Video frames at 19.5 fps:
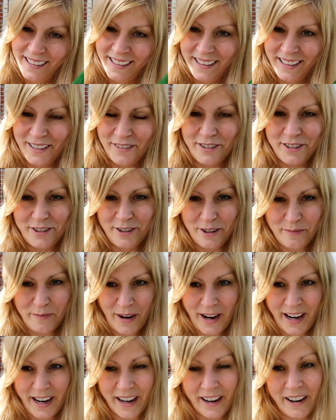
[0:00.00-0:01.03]
he loves doing
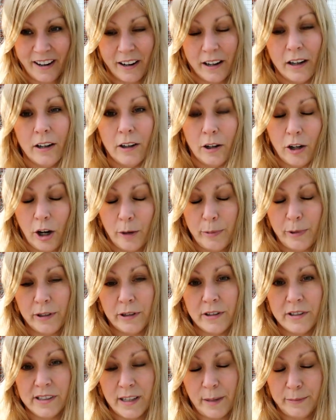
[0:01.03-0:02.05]
my hair. Hope you
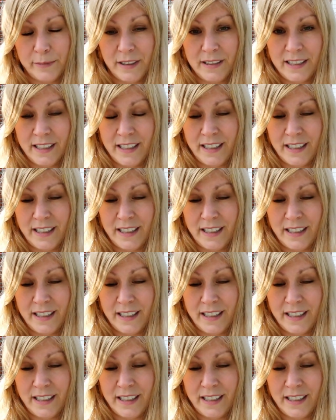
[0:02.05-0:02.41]
learned something